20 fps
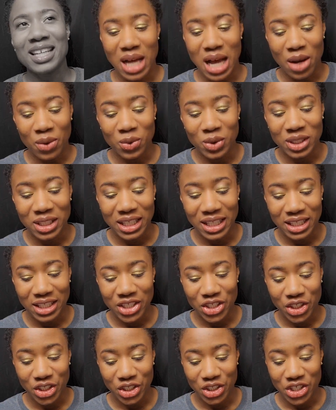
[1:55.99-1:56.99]
I will
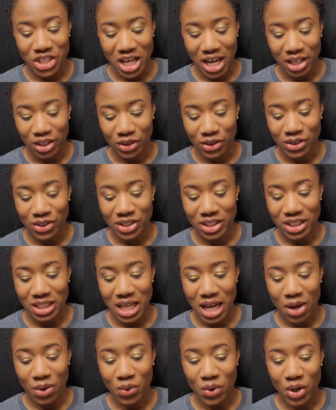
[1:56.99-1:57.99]
link their channels.
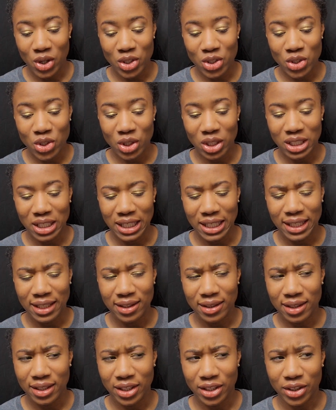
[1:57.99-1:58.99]
I will also
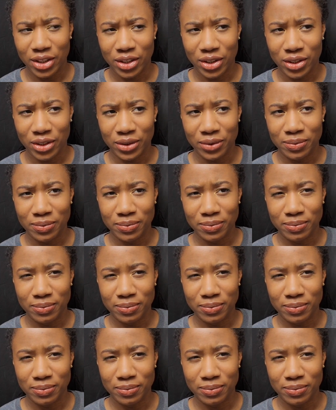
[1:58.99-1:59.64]
link their